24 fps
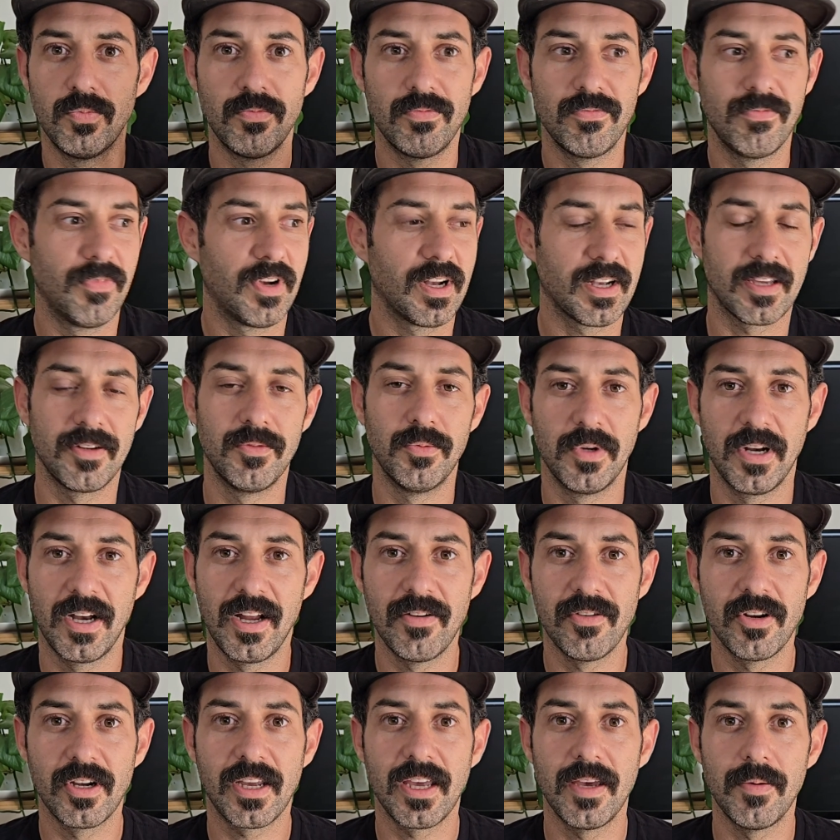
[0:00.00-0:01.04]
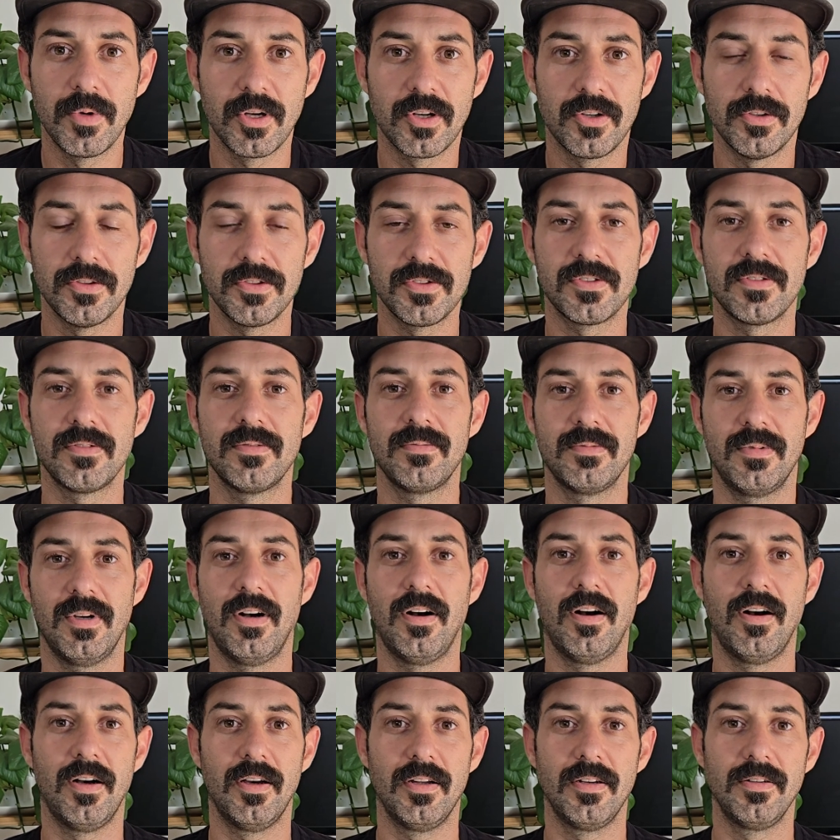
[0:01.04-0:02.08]
Fucking whatever chemicals
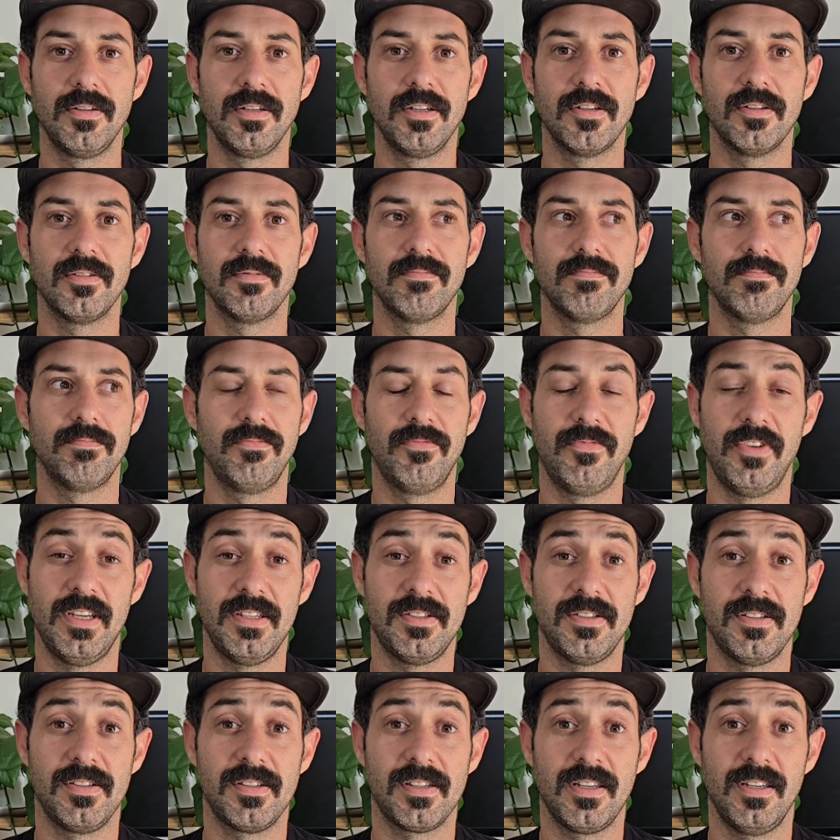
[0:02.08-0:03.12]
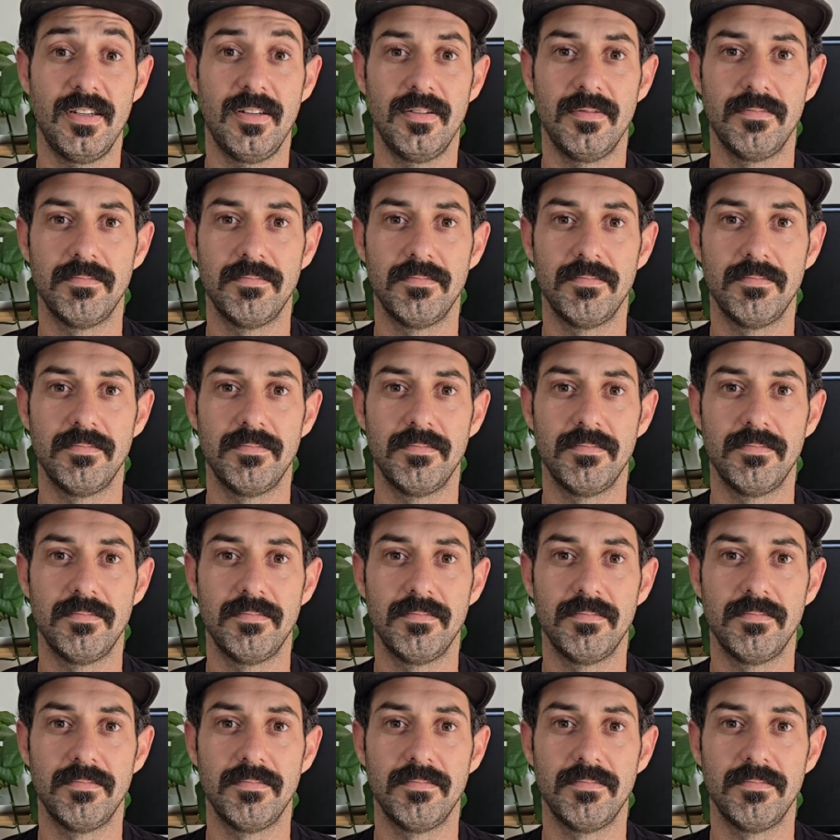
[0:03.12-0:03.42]
on your face and skin.